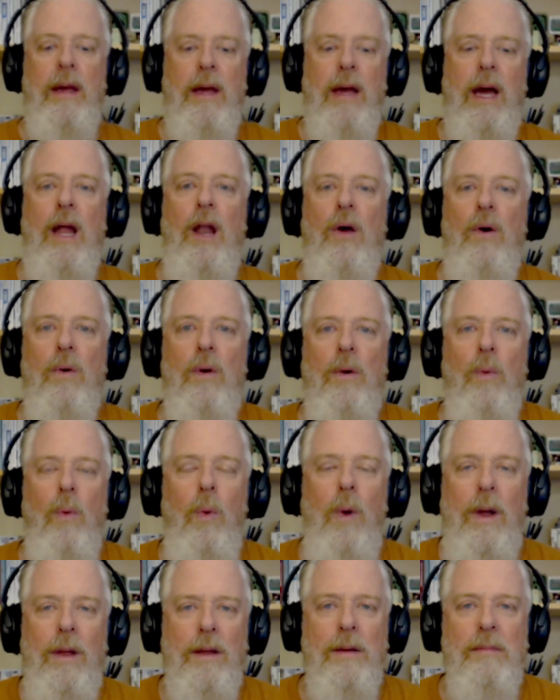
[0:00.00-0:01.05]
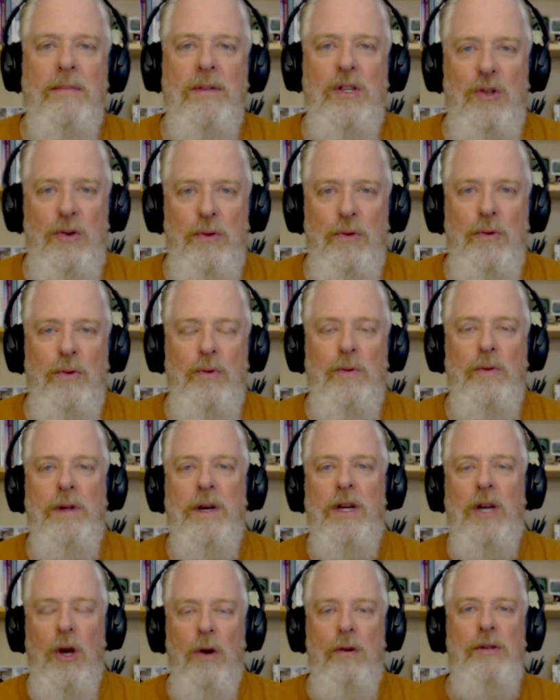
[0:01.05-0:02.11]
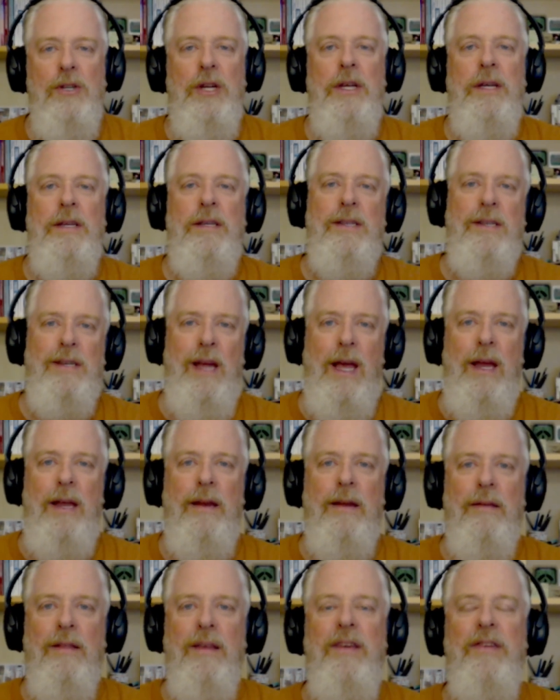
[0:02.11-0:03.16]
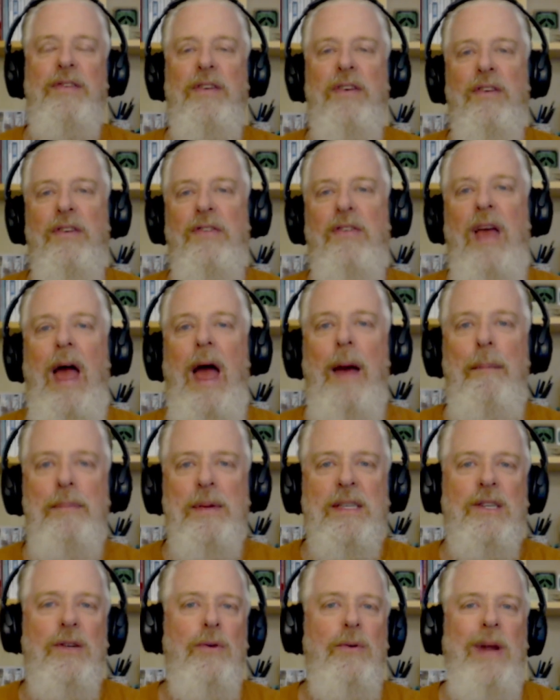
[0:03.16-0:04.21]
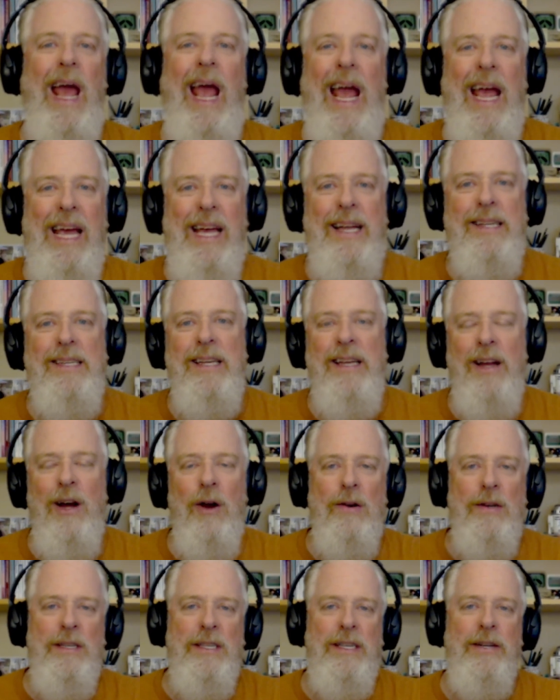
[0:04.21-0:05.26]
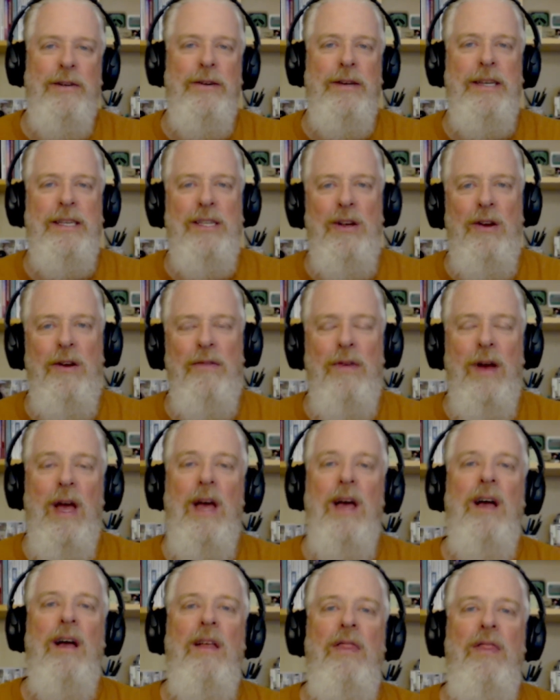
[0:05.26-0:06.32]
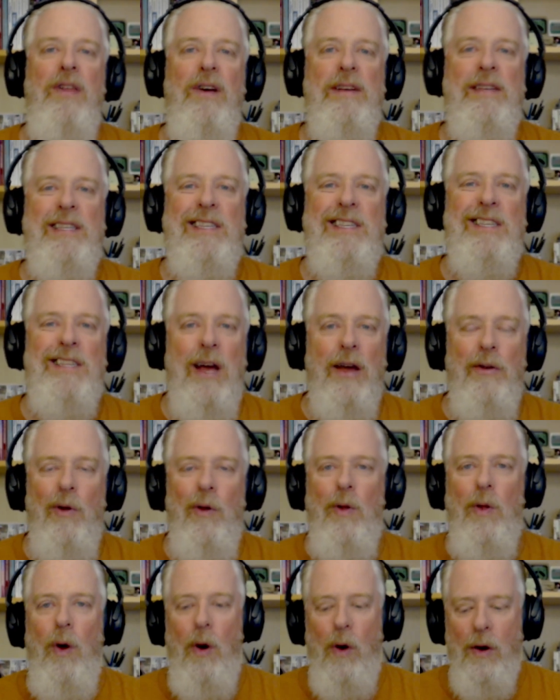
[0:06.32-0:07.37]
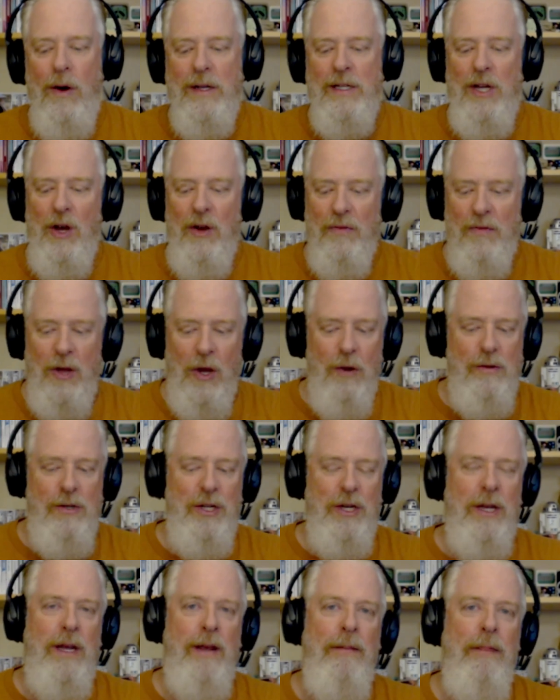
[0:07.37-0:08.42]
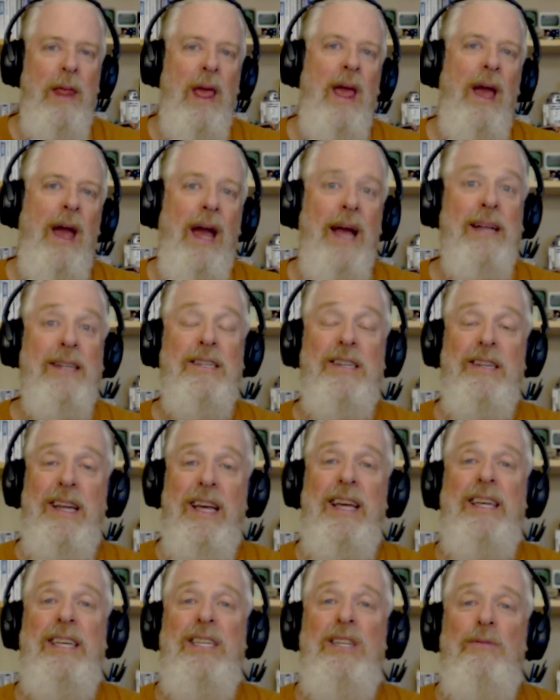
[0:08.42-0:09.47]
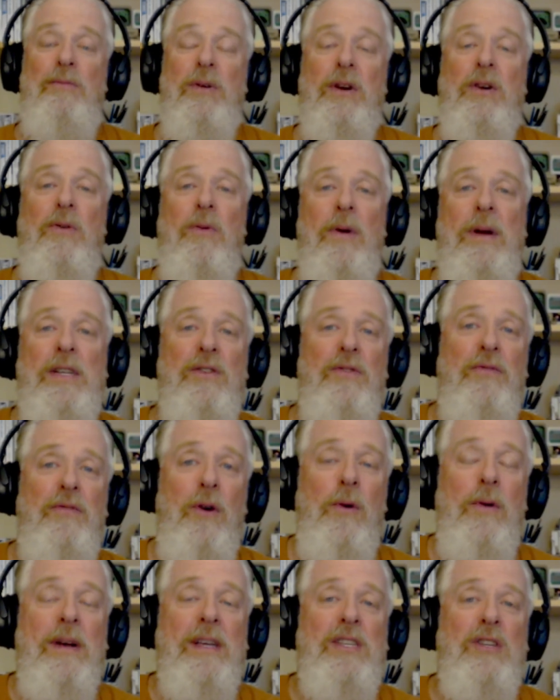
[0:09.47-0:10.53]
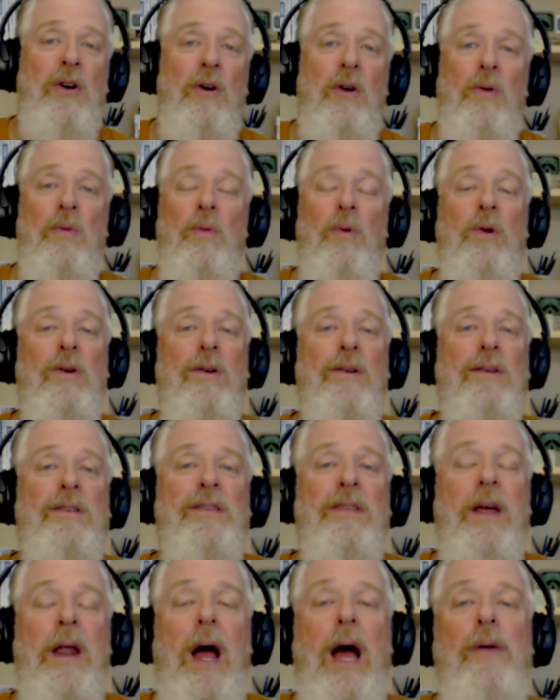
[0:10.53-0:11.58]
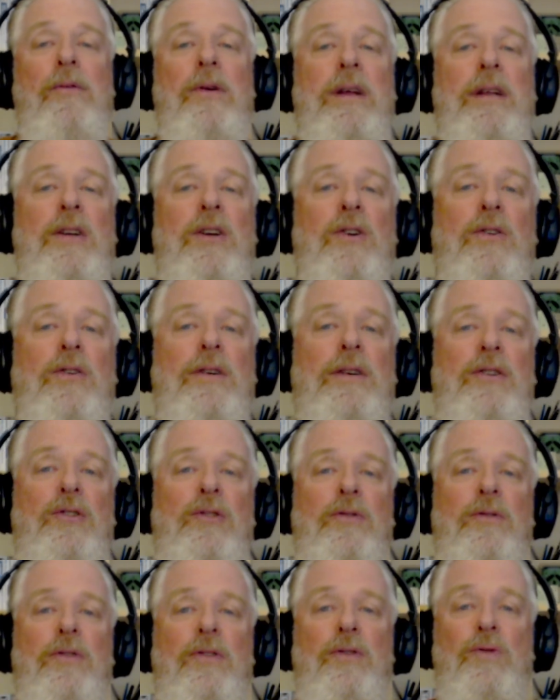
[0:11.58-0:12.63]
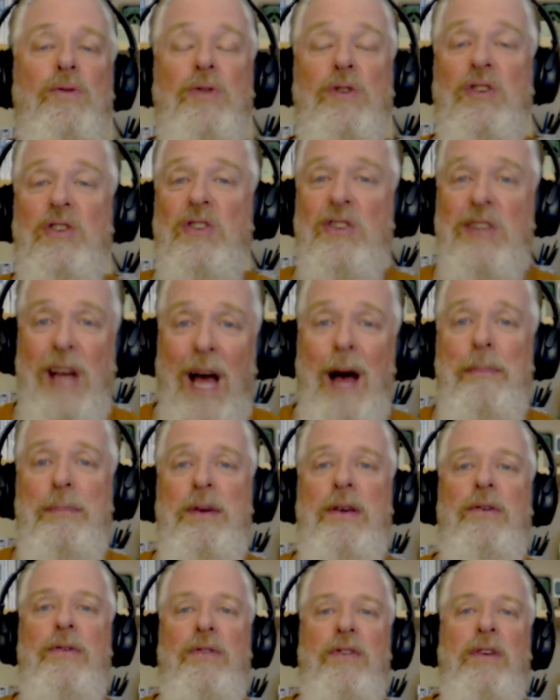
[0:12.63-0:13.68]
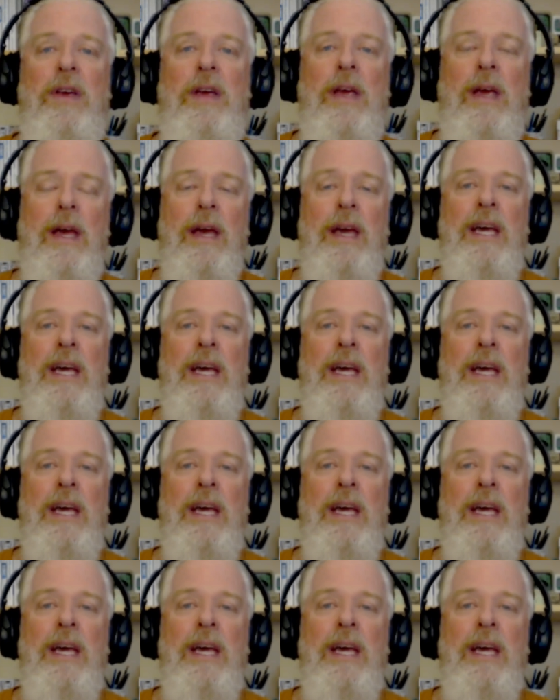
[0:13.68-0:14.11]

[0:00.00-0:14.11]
Hello and welcome to the Coaching State. This is episode 8 in our series of The Subtle Art of Coaching. And today we're going to focus on words that I would encourage you to stop using